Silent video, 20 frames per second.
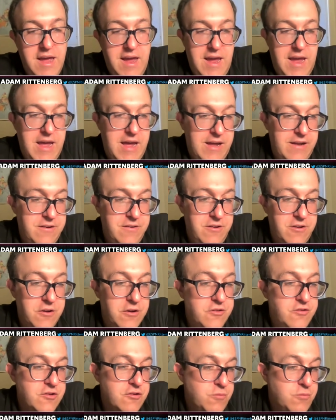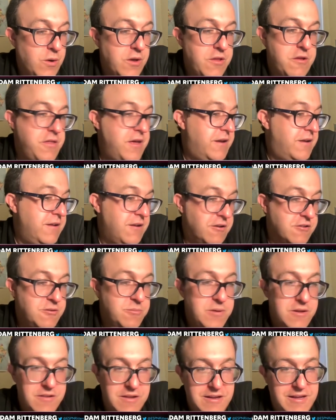And, just whether they can
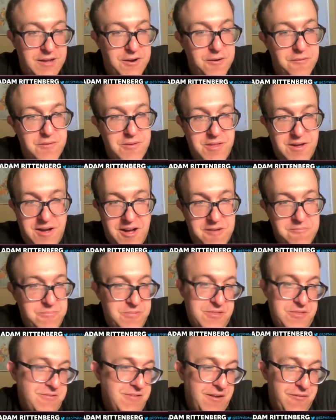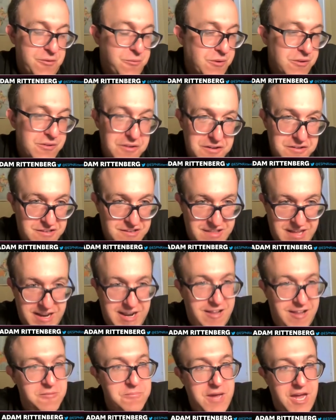ultimately get over the hump. And everyone looks to that
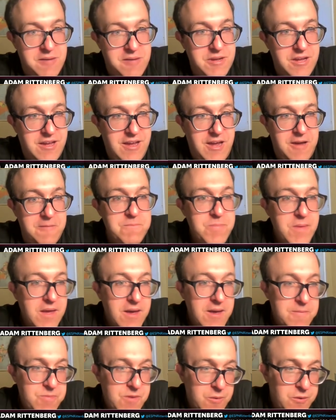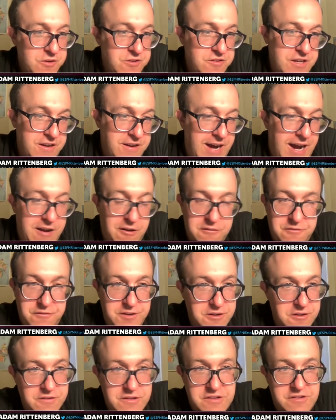Alabama game, which is at Kyle
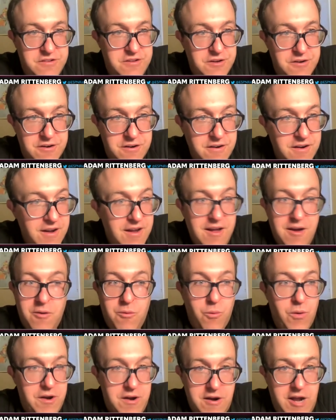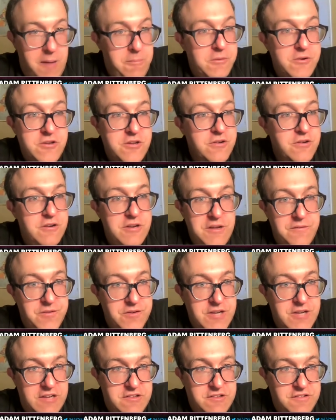Field this year. What an opportunity for
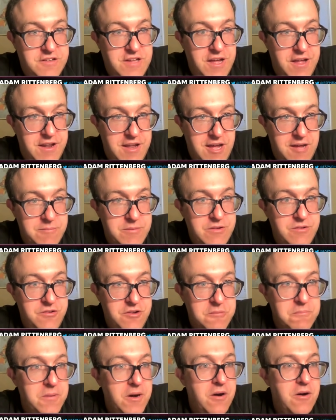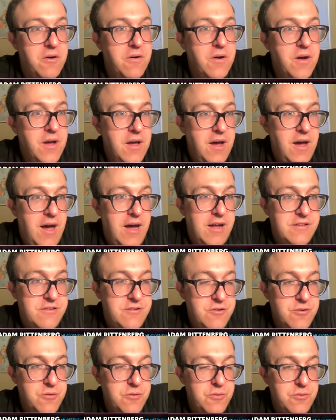Texas A&M and Jimbo
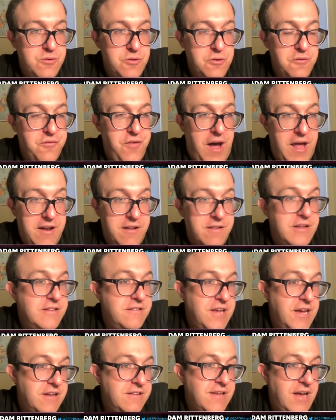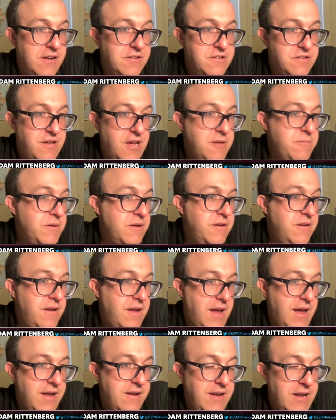to finally take down Saban,
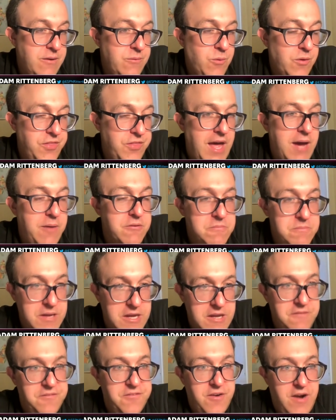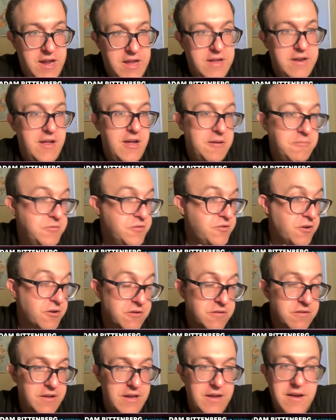and what that would mean for A&M,
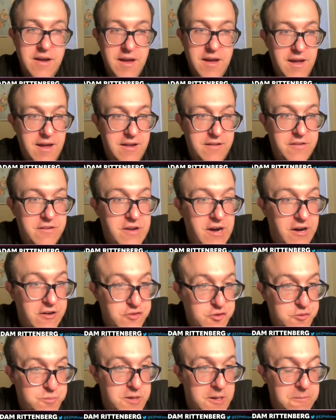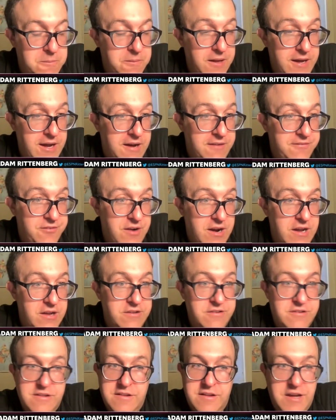certainly in the college football playoff
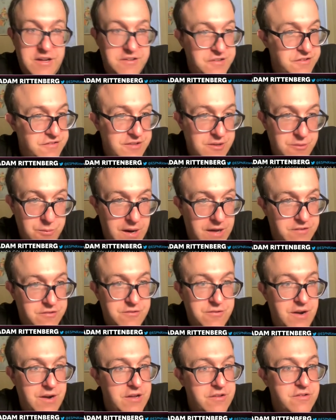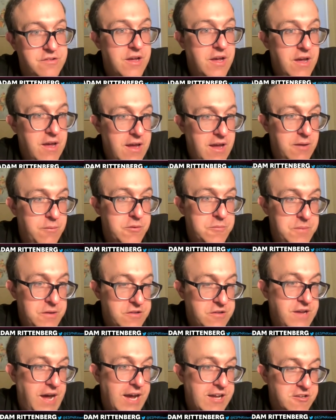race, in the SEC West race. It would be
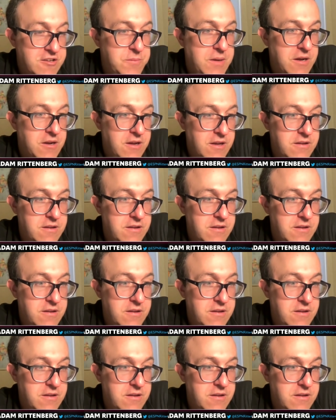seismic.